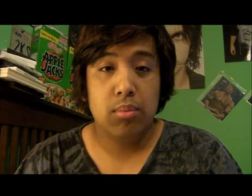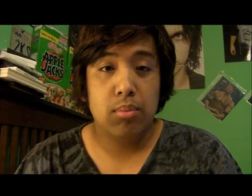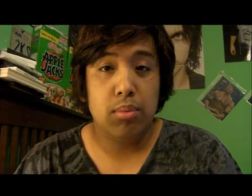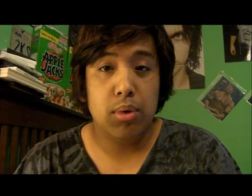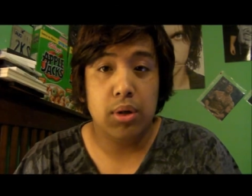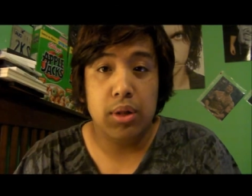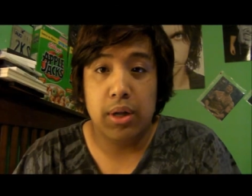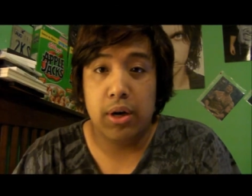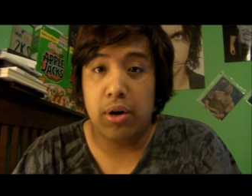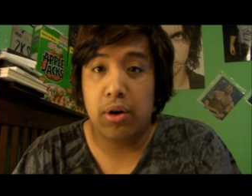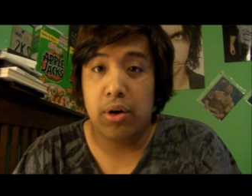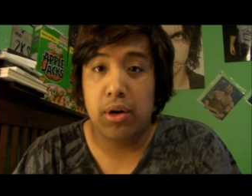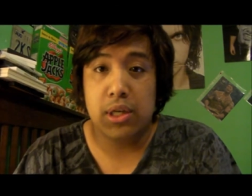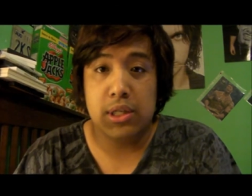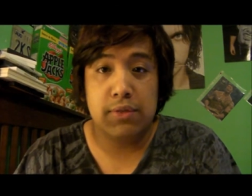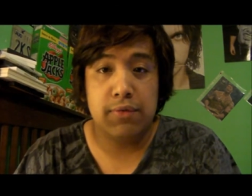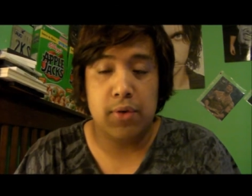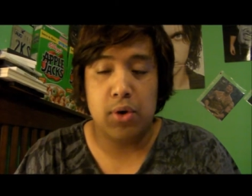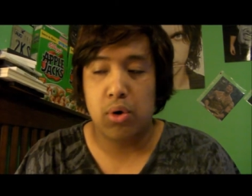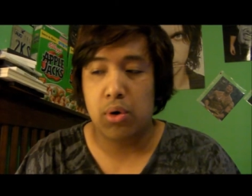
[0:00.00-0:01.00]
But there it
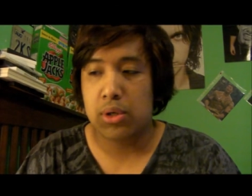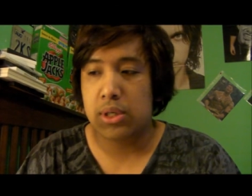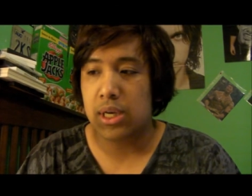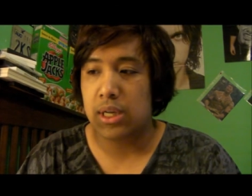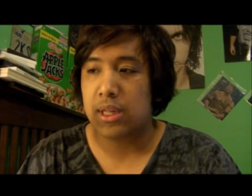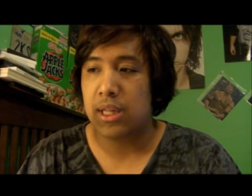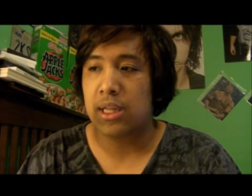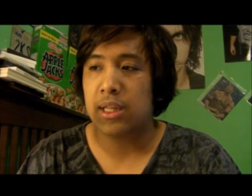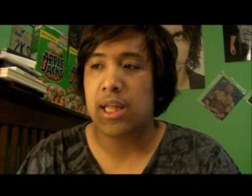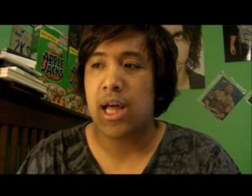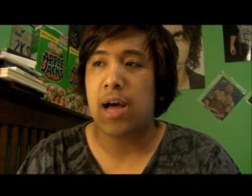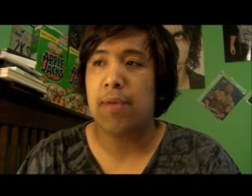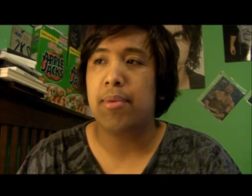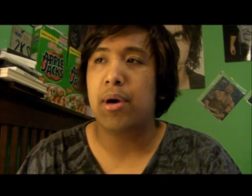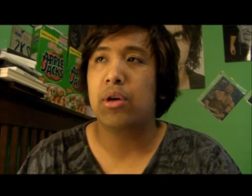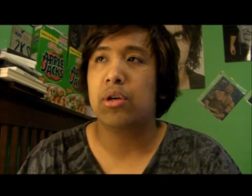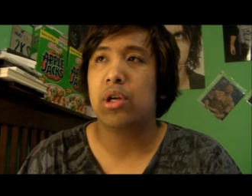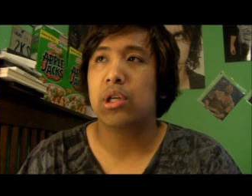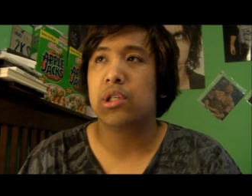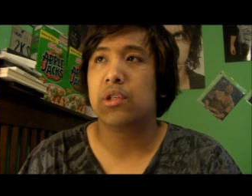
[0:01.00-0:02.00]
is, folks. I think that
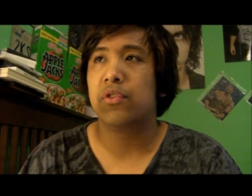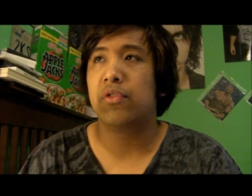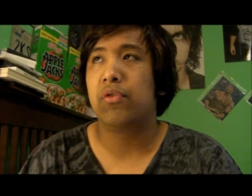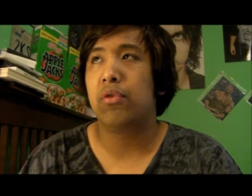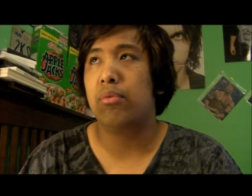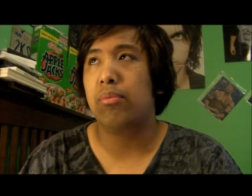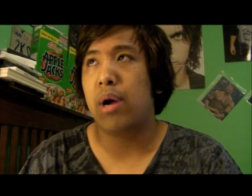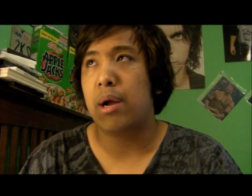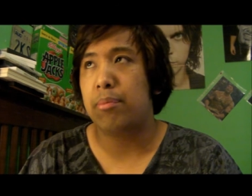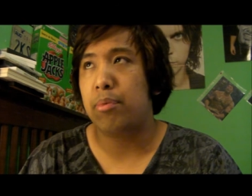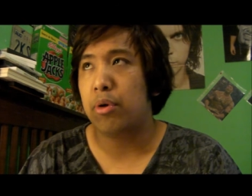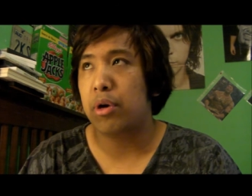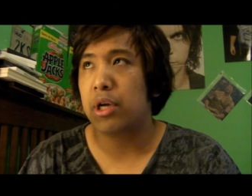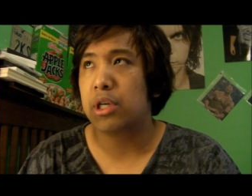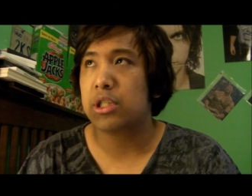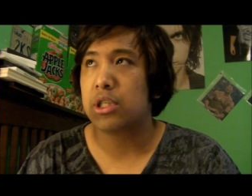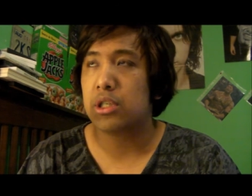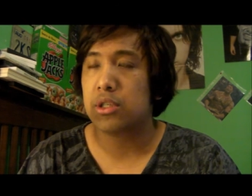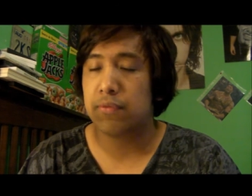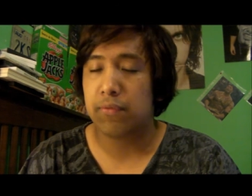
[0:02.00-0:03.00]
about does it for my
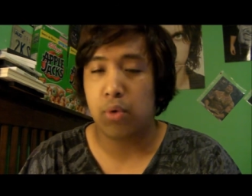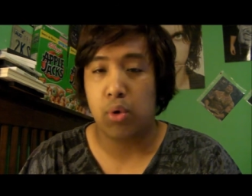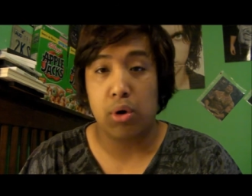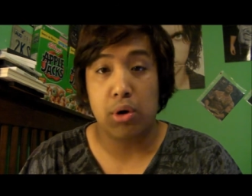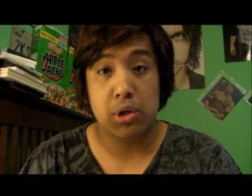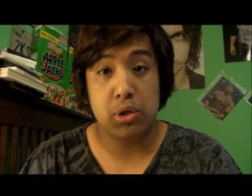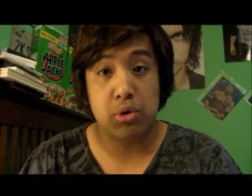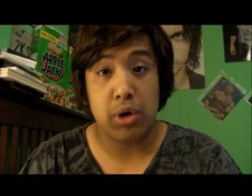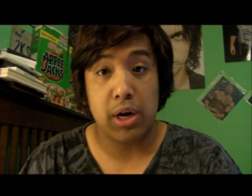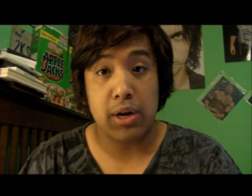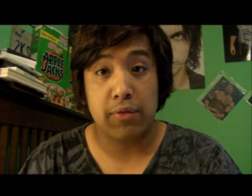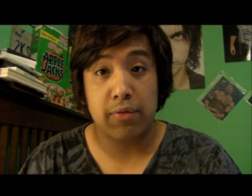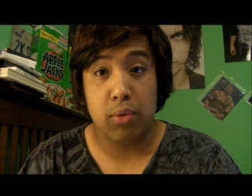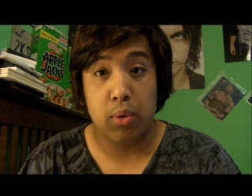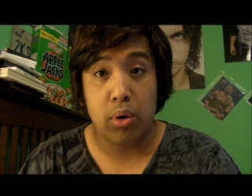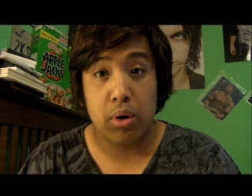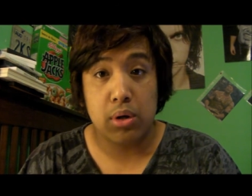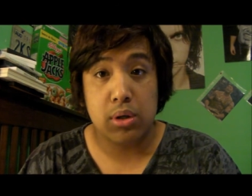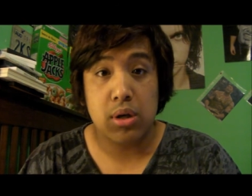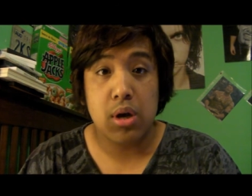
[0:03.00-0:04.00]
predictions for
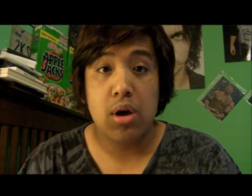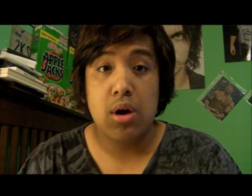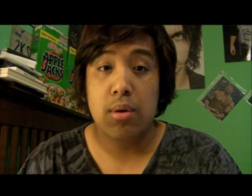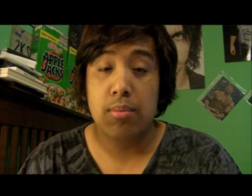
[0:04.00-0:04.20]
Strikeforce.